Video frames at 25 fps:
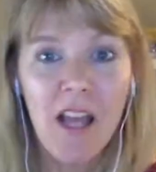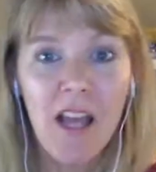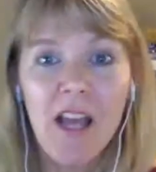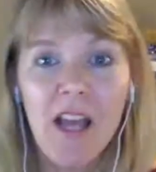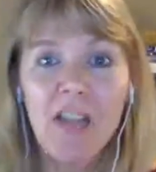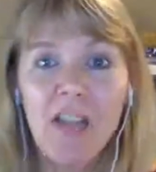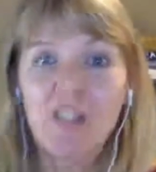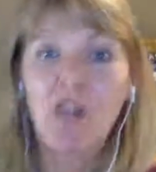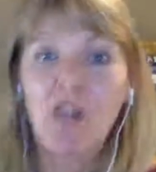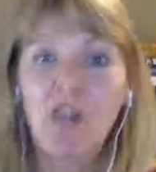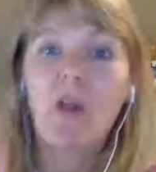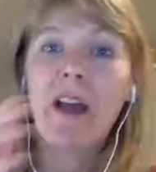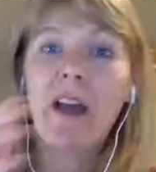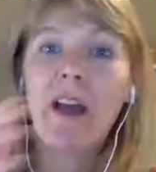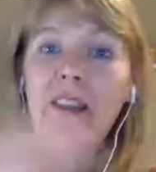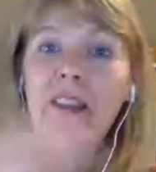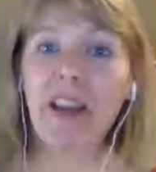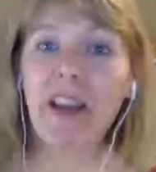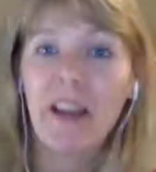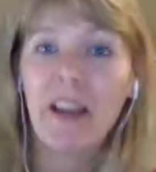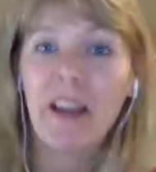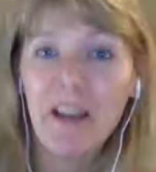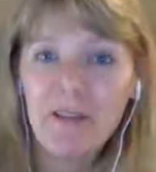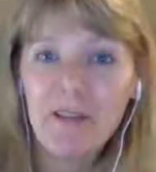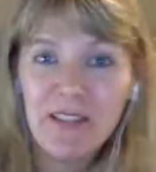So I
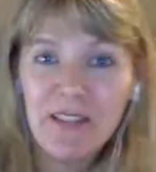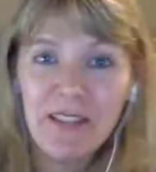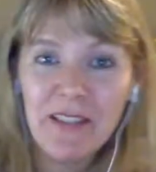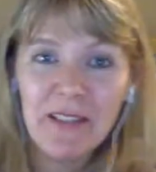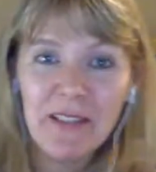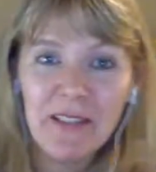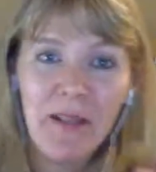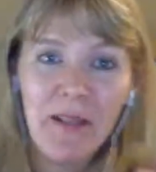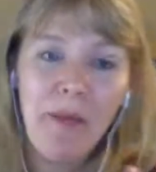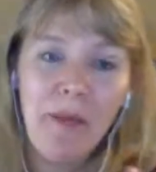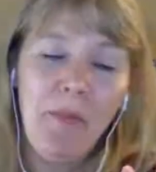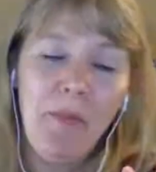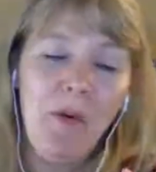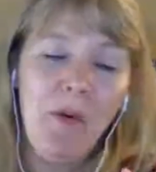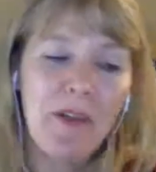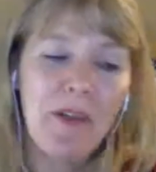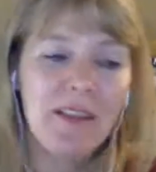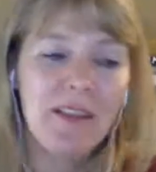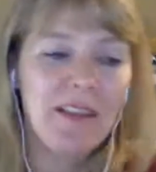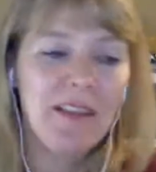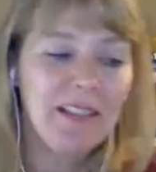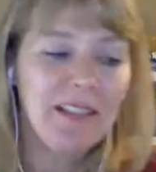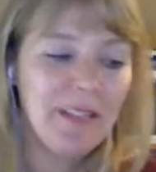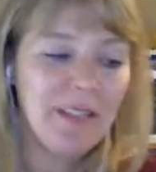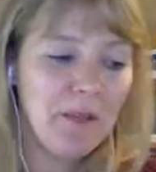got off to a point,
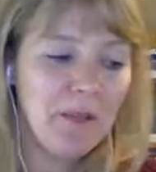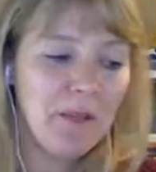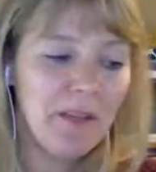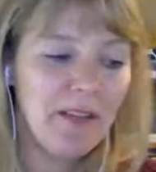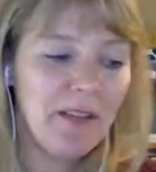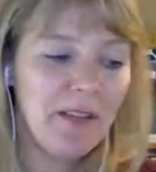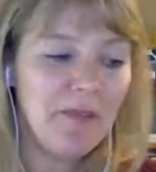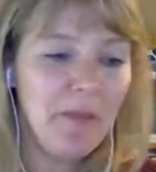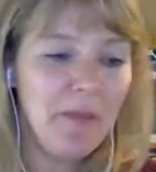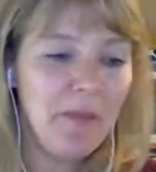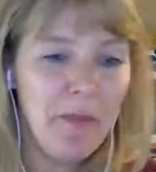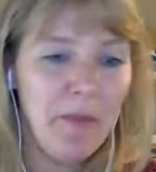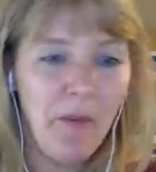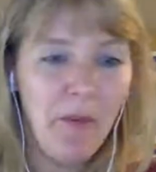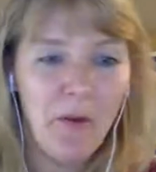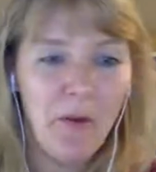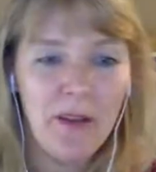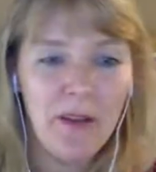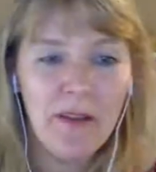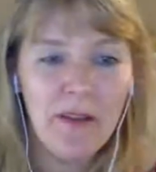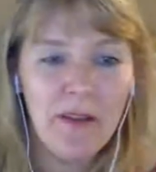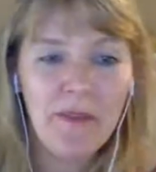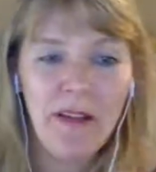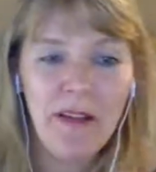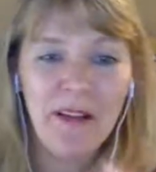the little bit of the
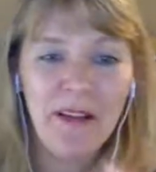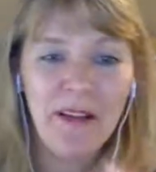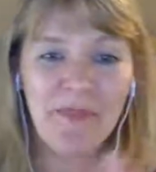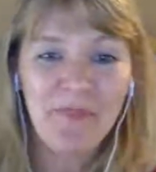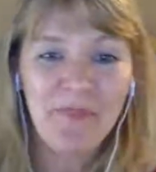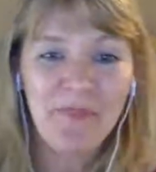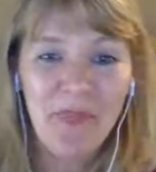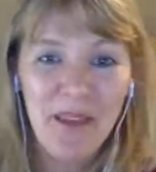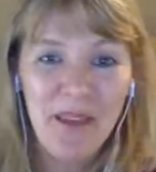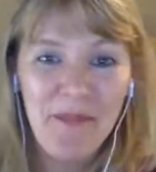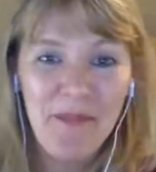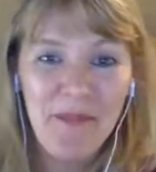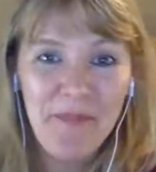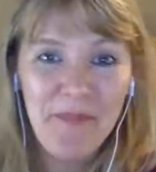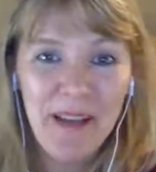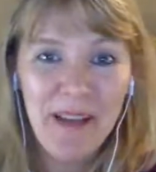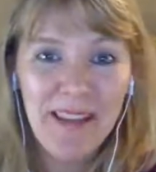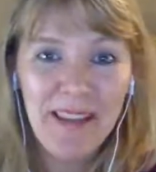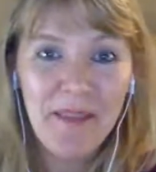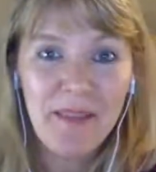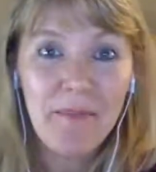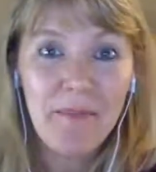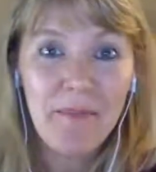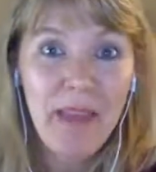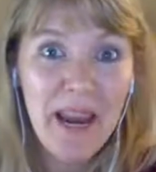point, um, but
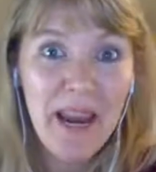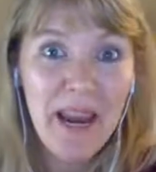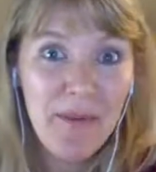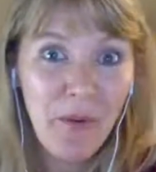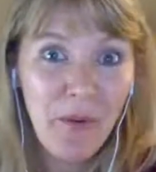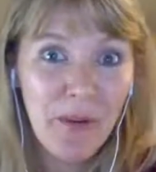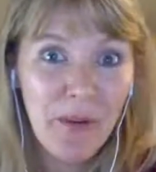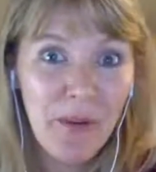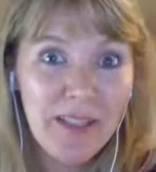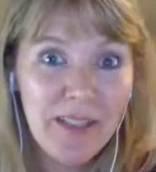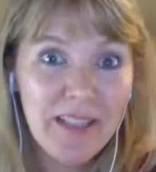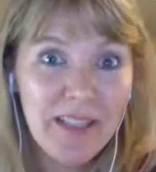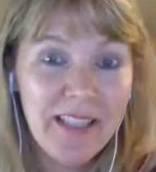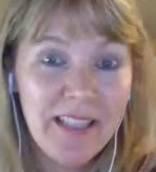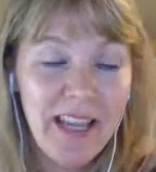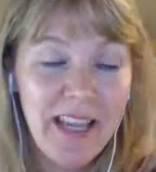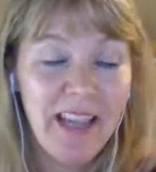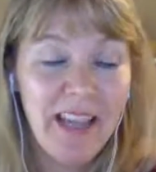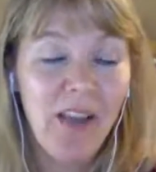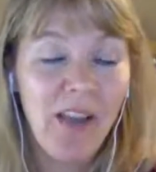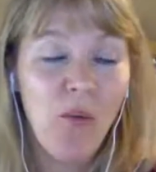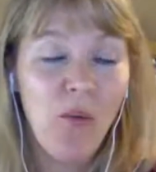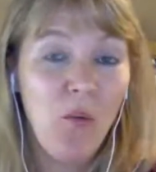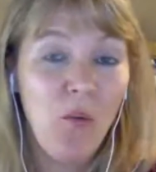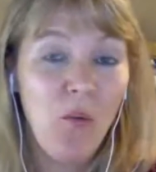the main point to take
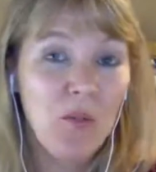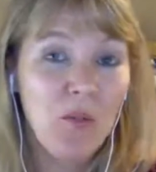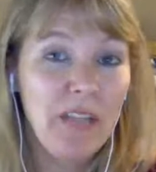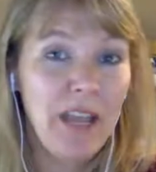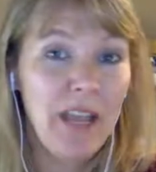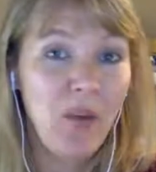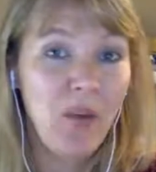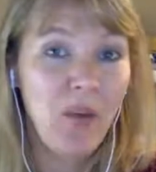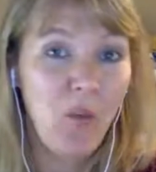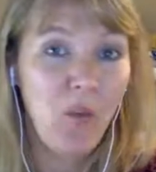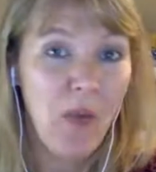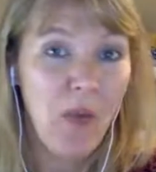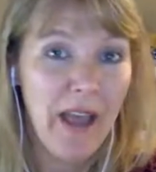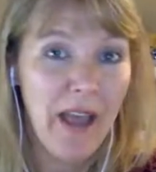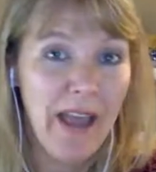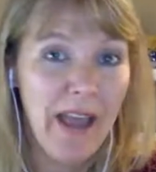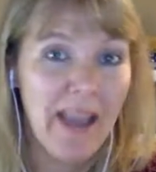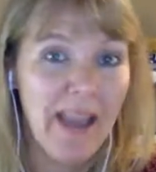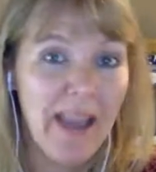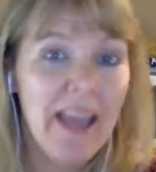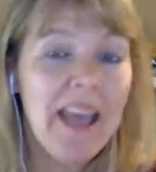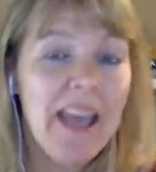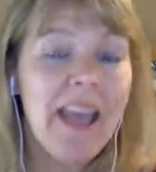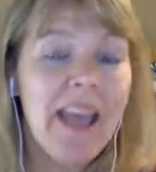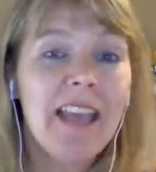take away
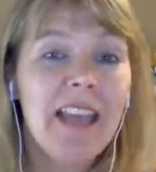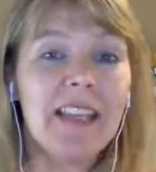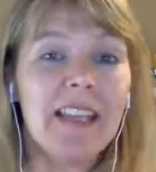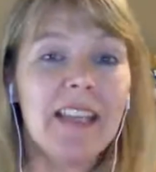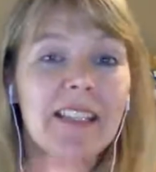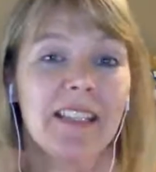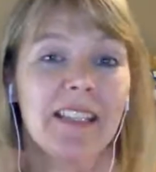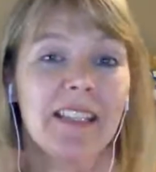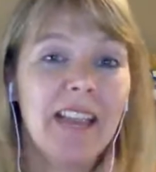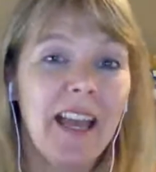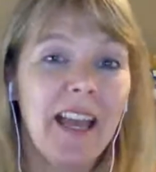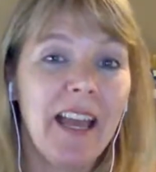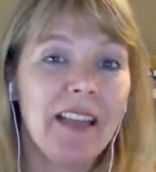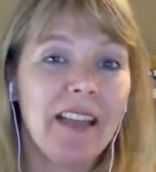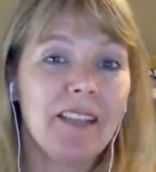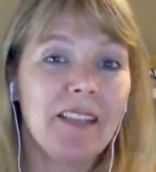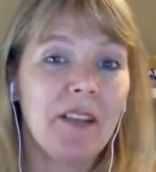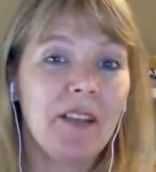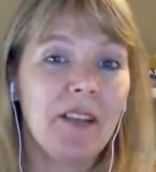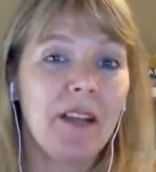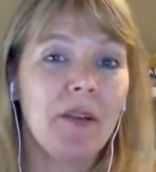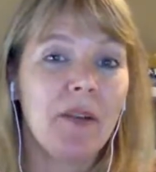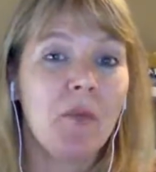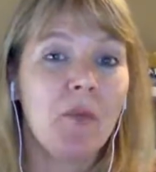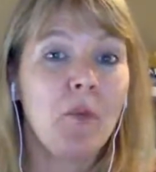is that
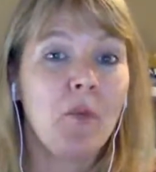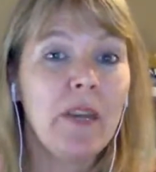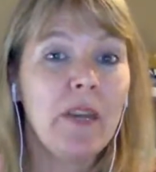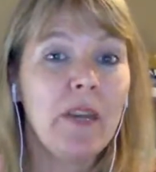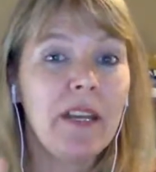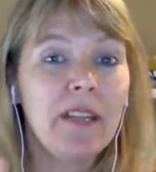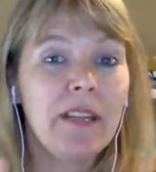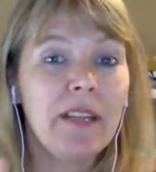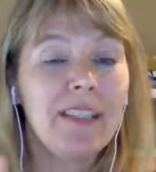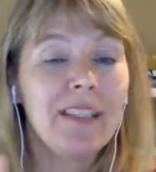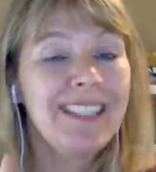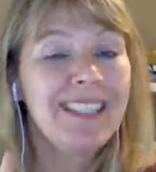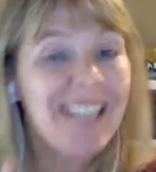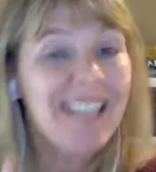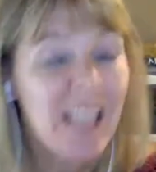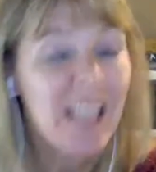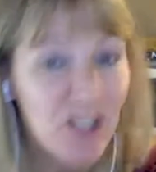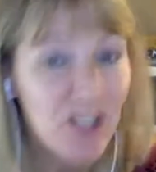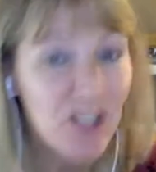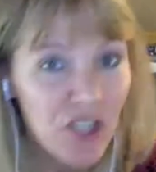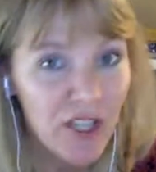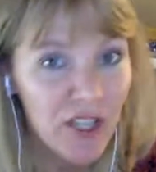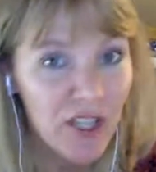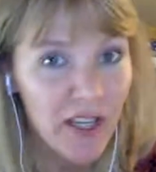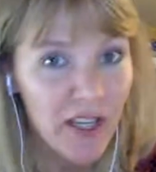uh, reading,
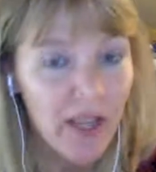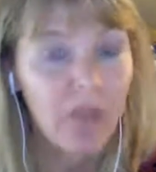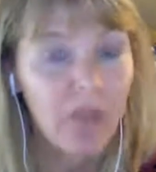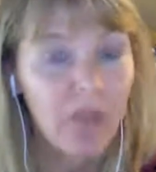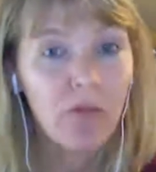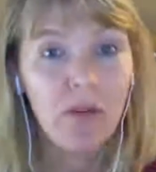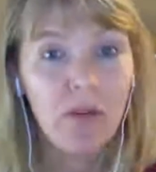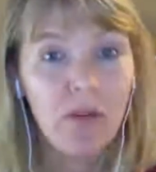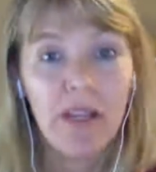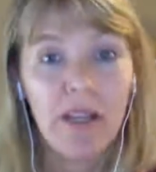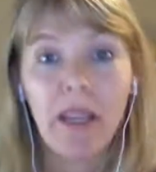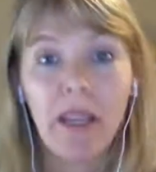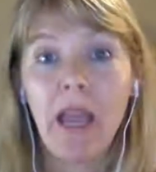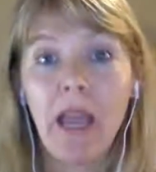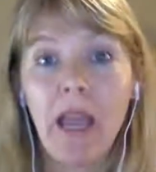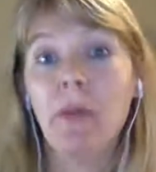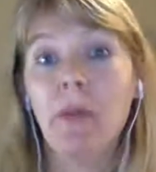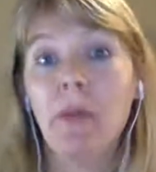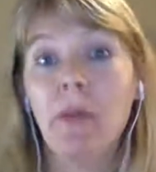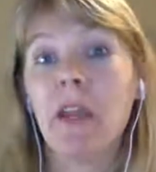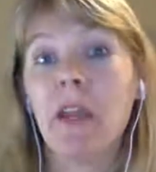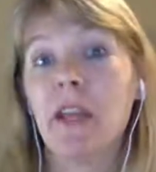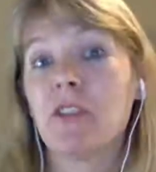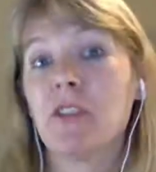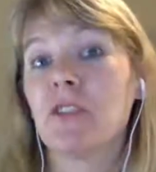teaching of reading
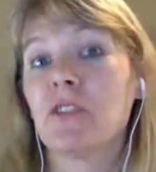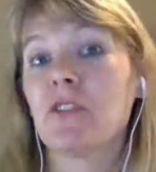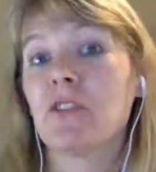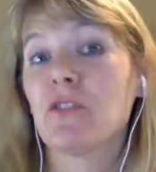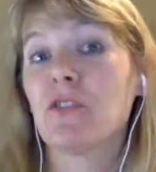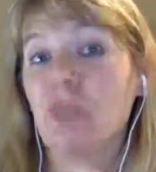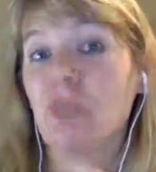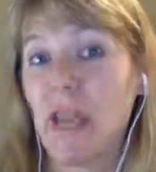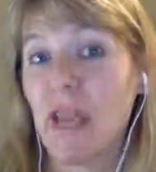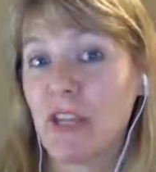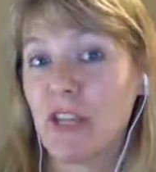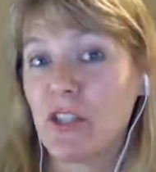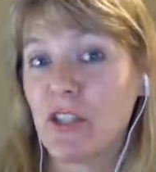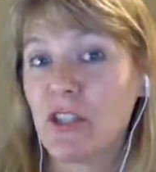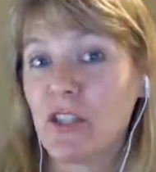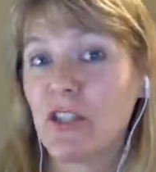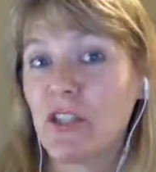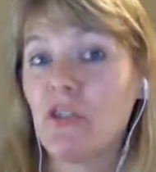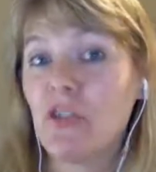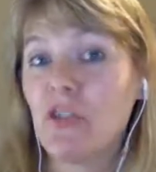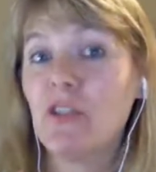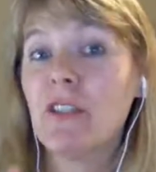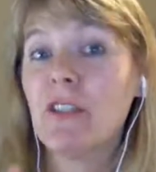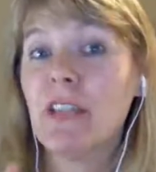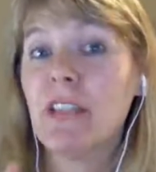comprehension strategies
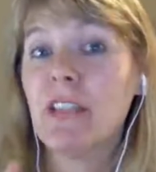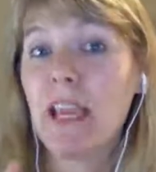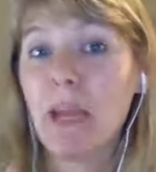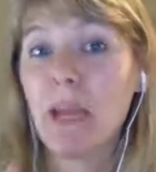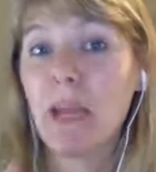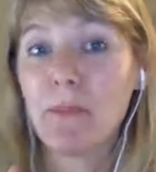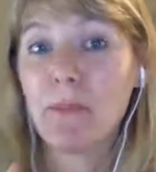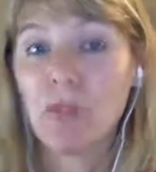shouldn't take up